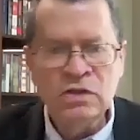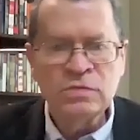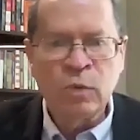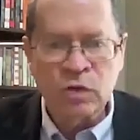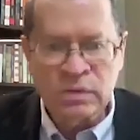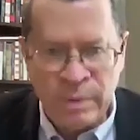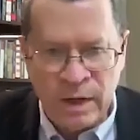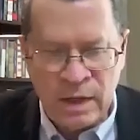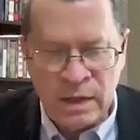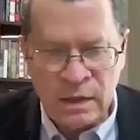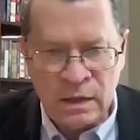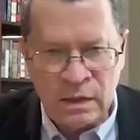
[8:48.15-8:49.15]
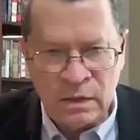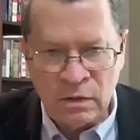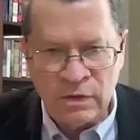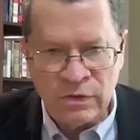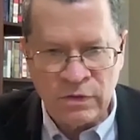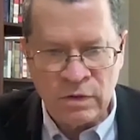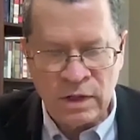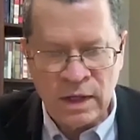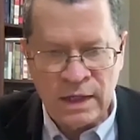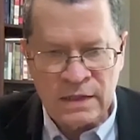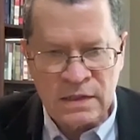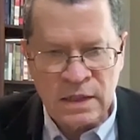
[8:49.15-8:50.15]
sports betting legal in
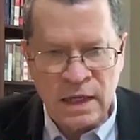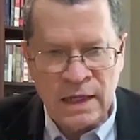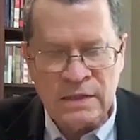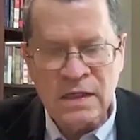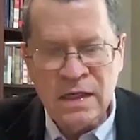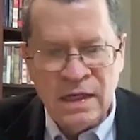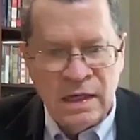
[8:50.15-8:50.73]
38 states,